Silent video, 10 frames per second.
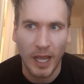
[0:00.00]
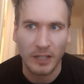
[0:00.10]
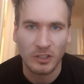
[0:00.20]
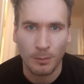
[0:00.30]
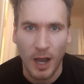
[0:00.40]

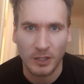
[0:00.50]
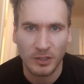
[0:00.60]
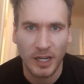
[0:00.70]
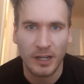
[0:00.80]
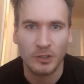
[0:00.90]
And
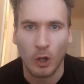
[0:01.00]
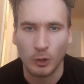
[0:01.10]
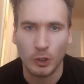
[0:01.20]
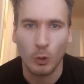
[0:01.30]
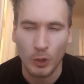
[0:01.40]
stemoxydine is
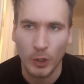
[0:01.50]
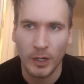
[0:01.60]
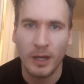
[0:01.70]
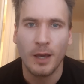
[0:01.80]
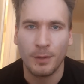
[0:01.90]
also
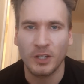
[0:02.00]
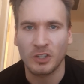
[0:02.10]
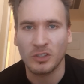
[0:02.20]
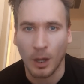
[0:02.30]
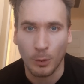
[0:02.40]
good because
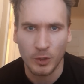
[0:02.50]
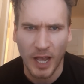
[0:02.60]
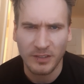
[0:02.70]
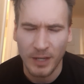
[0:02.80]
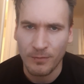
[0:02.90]
it doubles
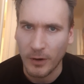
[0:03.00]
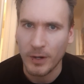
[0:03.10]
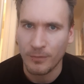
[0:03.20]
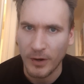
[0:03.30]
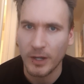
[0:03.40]
as a
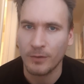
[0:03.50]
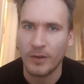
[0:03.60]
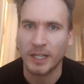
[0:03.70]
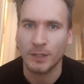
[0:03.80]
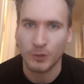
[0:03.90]
very, very
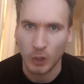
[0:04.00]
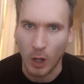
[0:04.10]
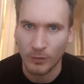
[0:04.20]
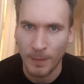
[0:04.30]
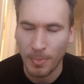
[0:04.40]
effective
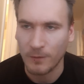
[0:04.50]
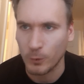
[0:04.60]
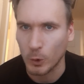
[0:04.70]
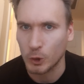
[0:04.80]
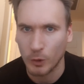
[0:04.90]
solvent
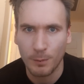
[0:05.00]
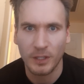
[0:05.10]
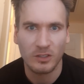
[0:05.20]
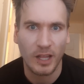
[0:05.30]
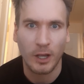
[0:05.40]
for
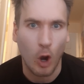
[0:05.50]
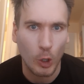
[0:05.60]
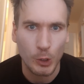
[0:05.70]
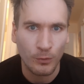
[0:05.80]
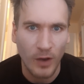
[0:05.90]
treatments like
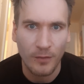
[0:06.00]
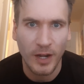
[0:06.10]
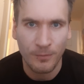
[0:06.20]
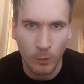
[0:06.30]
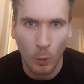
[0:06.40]

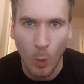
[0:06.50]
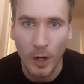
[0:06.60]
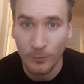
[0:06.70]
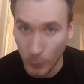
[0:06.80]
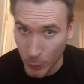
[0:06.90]

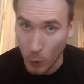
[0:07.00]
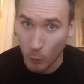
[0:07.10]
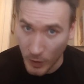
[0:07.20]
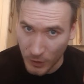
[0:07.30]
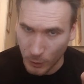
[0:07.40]
RU58841 for your
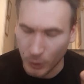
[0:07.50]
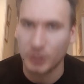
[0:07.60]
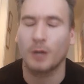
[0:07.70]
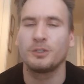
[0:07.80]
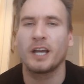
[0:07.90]
research
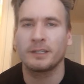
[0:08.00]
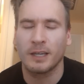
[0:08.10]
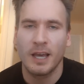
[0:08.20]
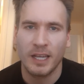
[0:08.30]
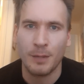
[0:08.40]
subject.
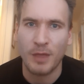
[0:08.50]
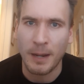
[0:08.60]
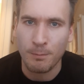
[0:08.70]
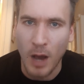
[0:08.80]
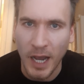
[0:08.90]
Keep
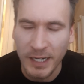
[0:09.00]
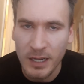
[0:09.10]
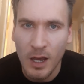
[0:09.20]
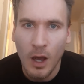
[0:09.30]
that in mind.